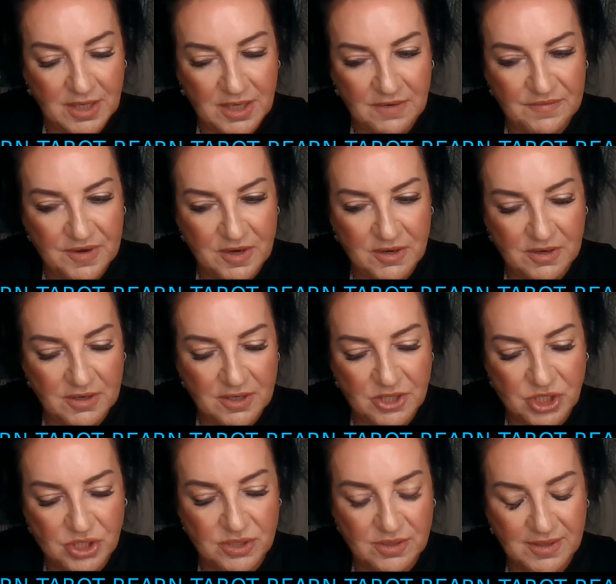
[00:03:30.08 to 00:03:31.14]
even
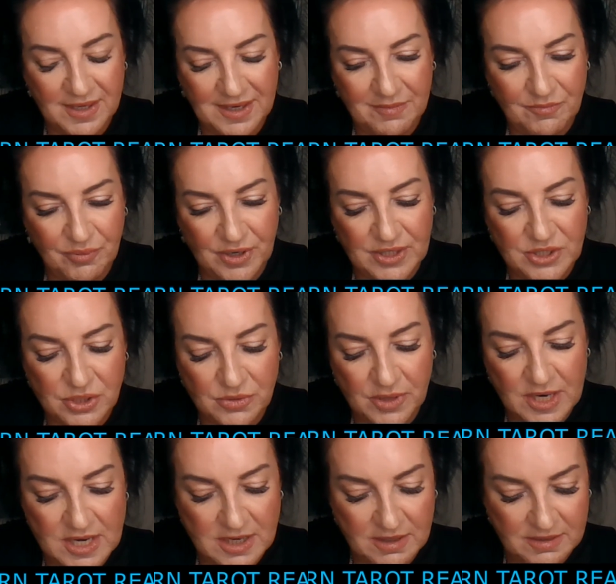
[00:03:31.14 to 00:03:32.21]
like brings you
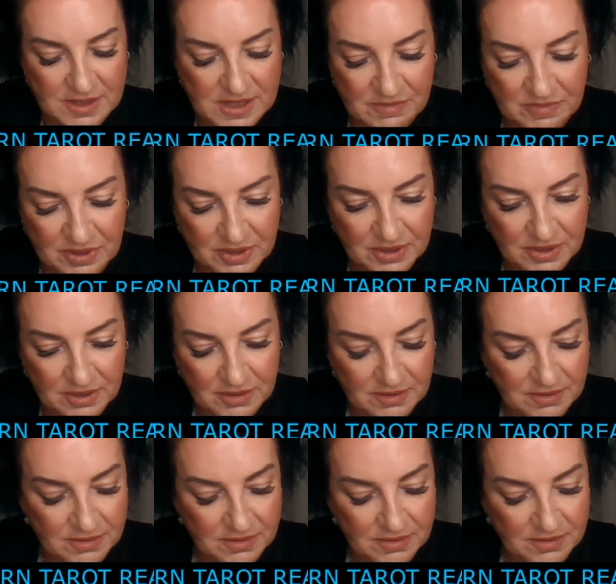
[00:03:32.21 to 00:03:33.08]
in deeper.